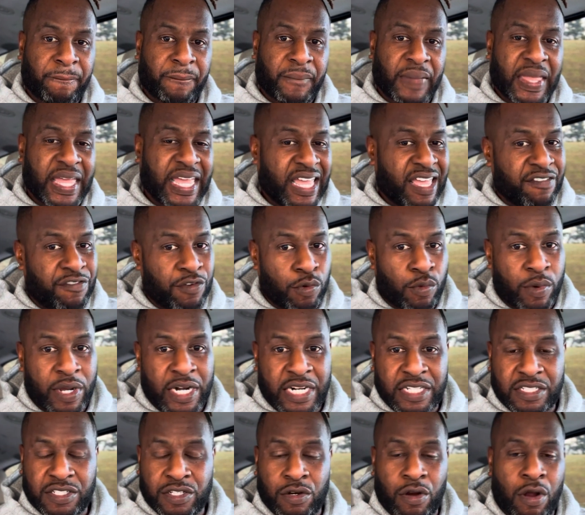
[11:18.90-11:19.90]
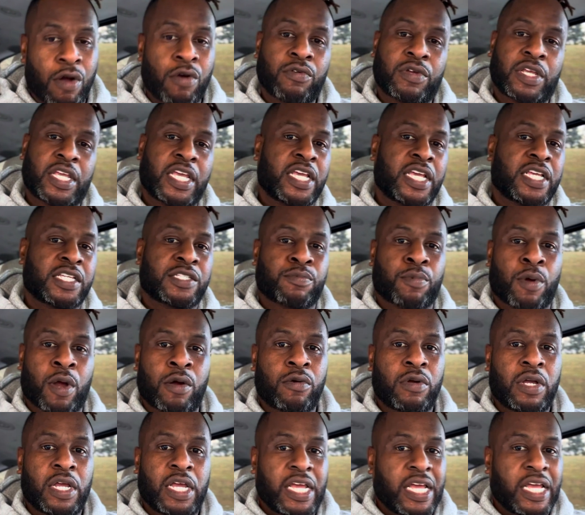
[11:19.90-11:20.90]
Even when it's your own kids,
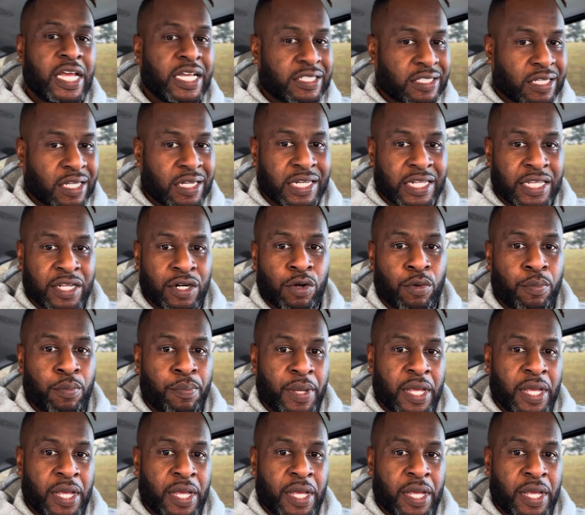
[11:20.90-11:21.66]
bro, it's a little